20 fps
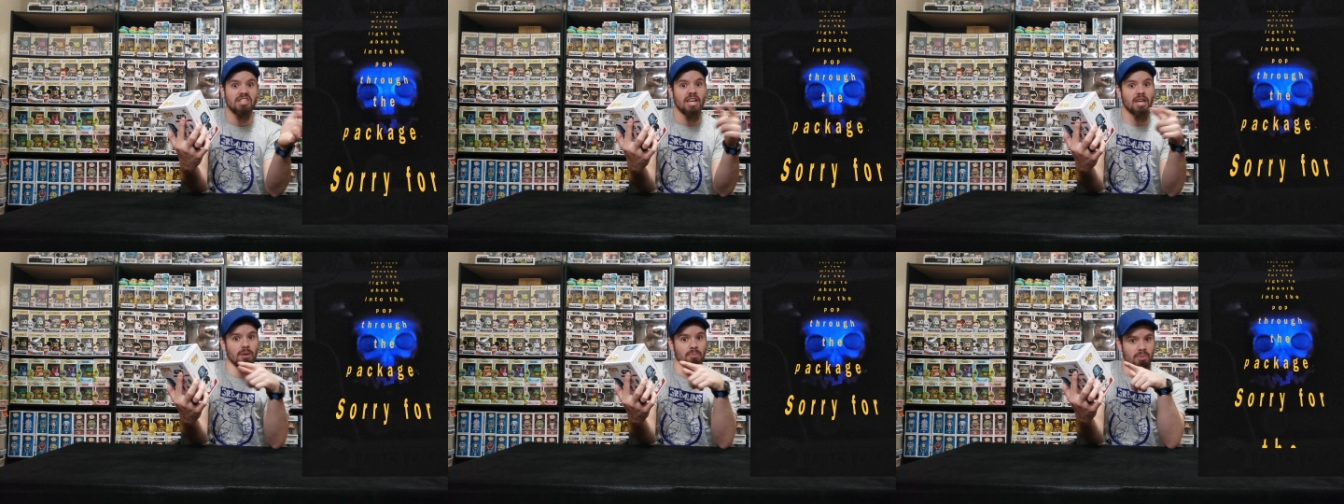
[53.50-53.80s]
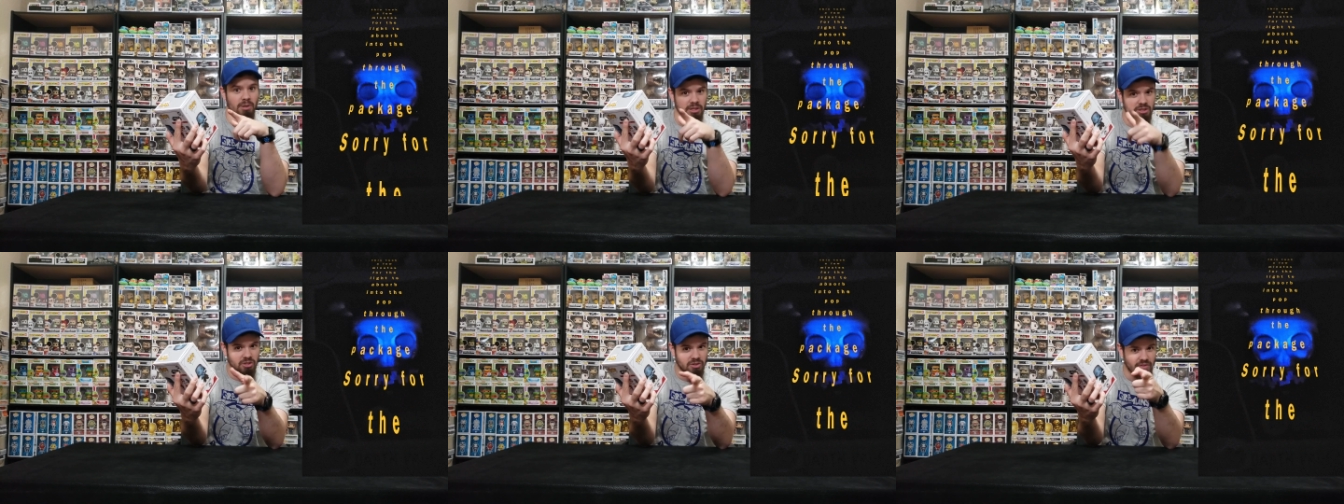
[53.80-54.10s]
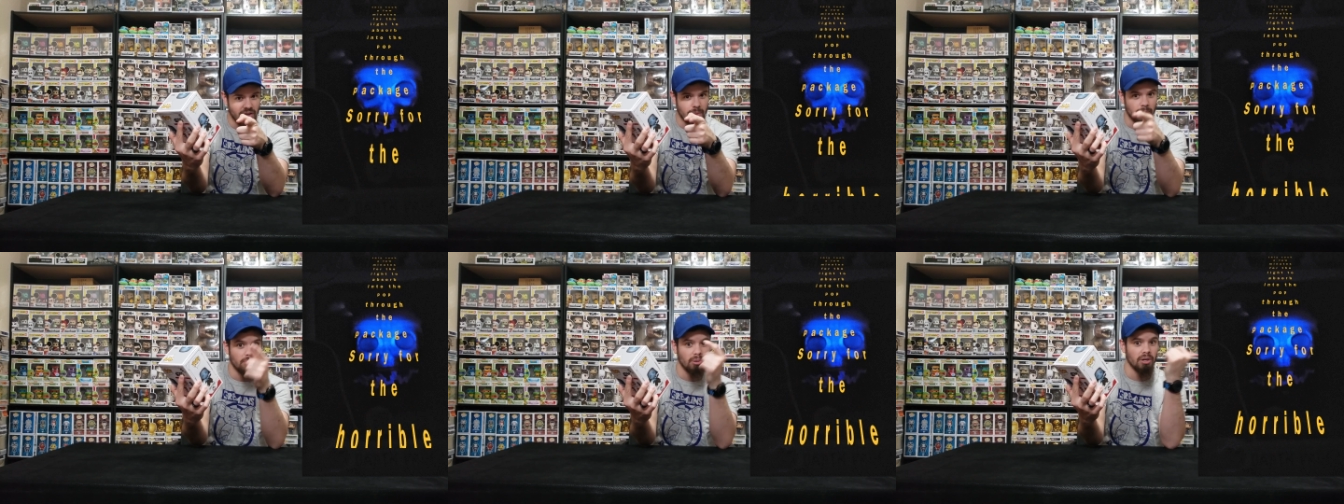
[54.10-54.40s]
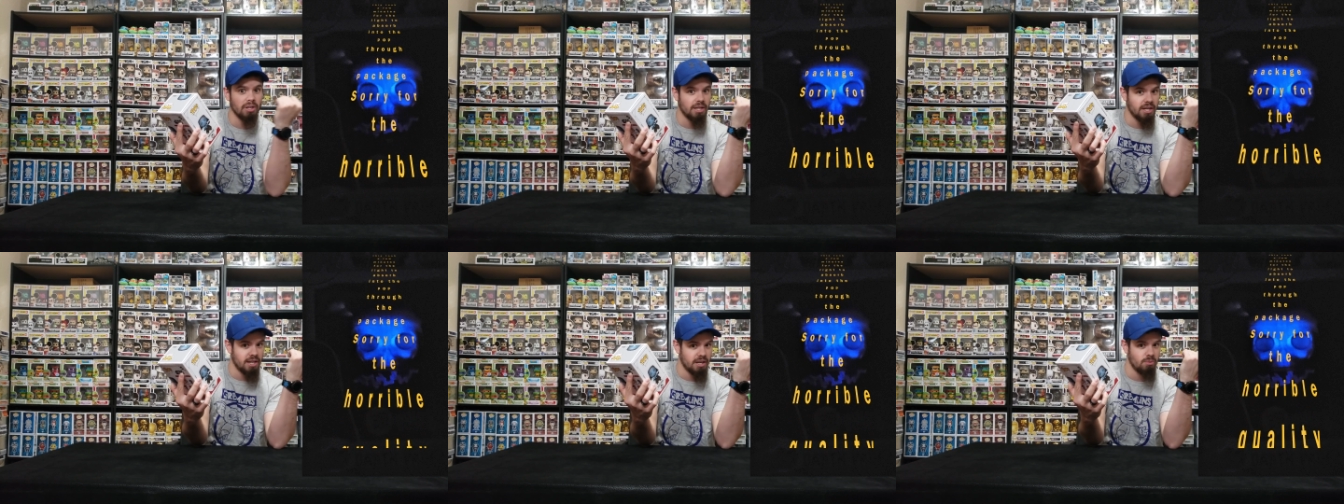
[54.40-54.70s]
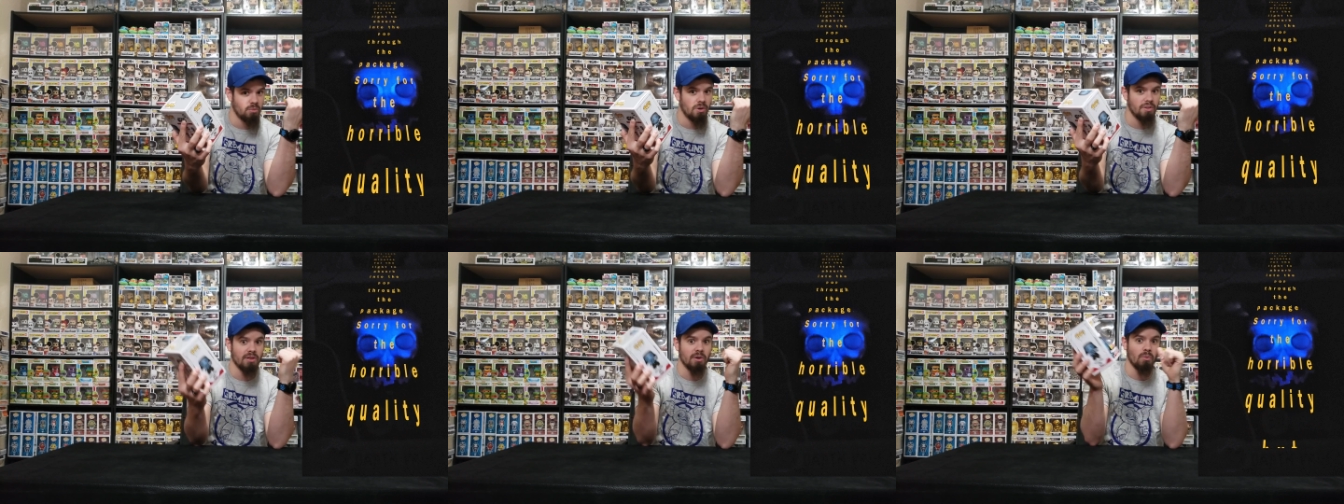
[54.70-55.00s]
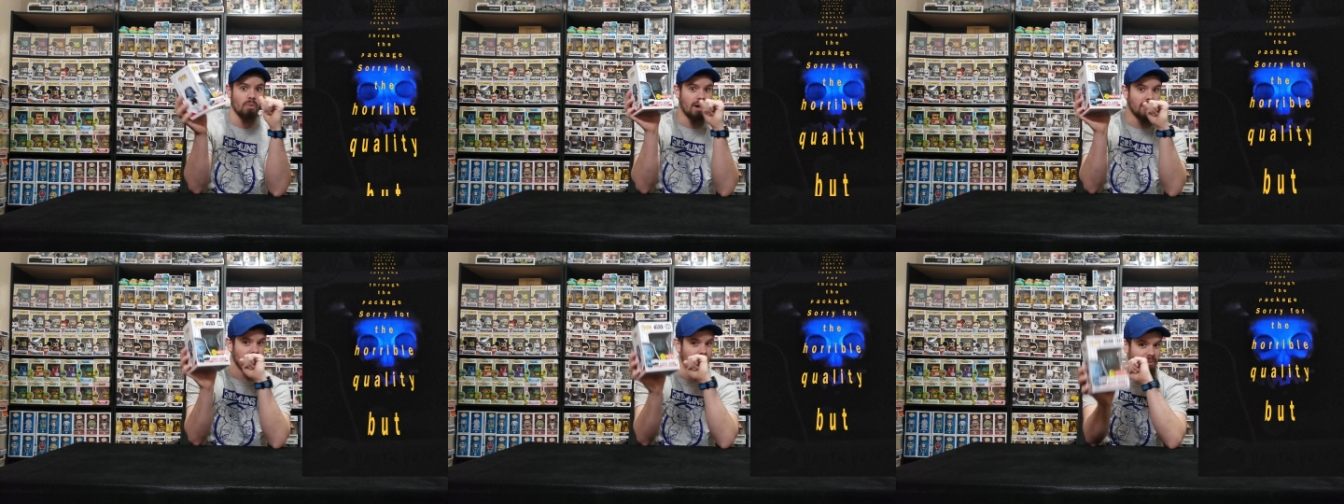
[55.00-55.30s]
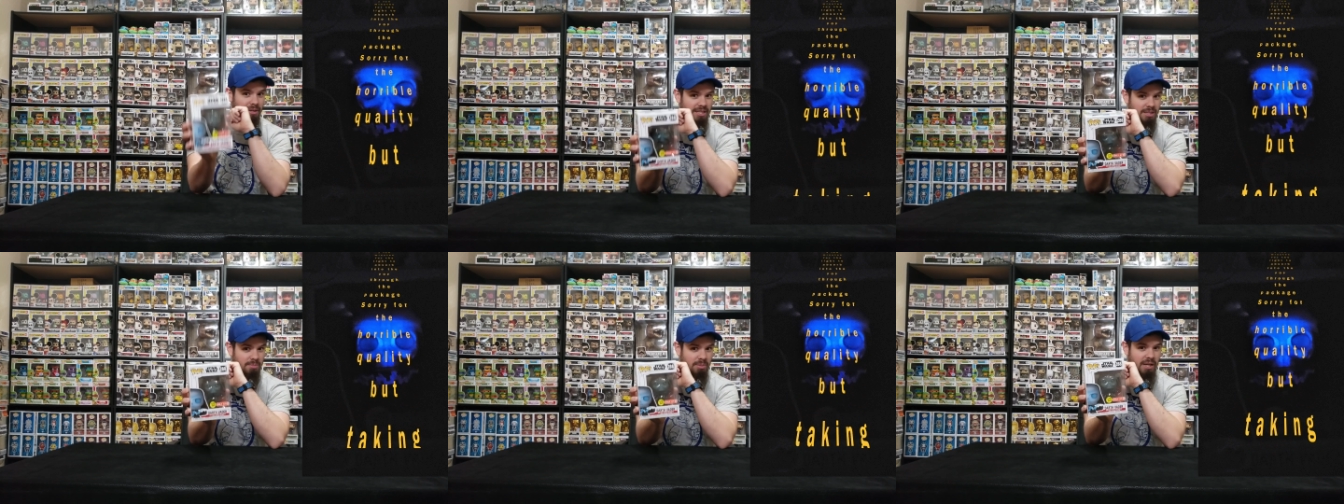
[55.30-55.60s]
take a picture of that and put it in with it while
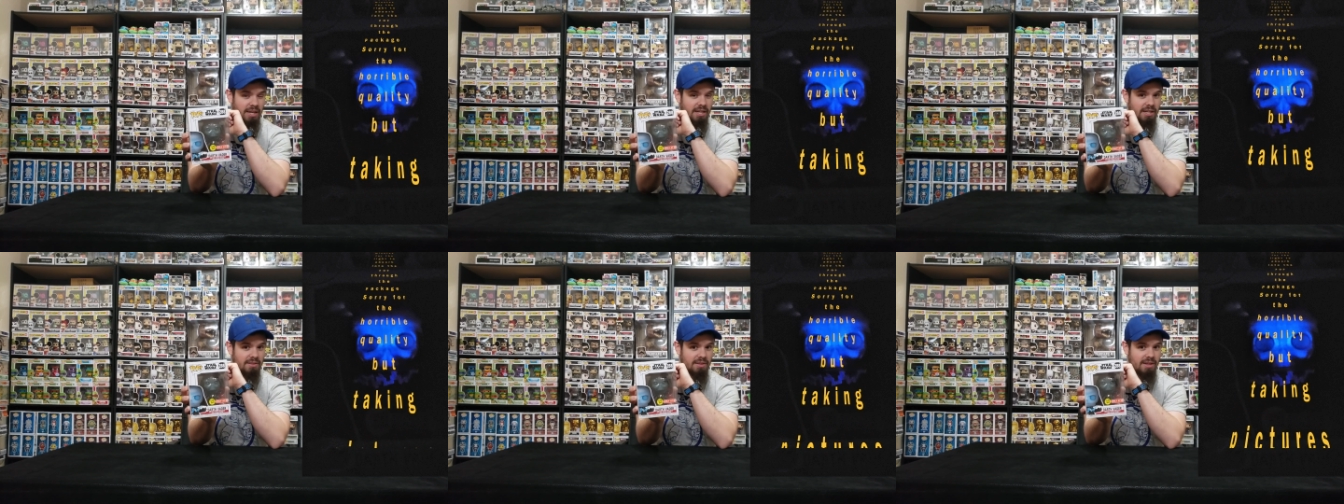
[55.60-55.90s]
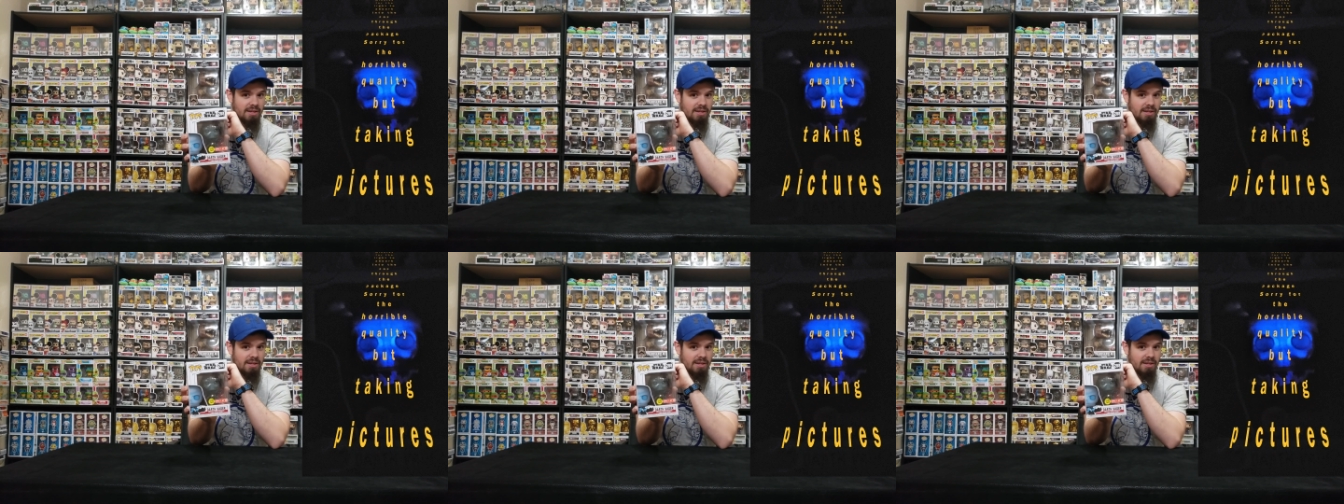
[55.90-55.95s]
I'm explaining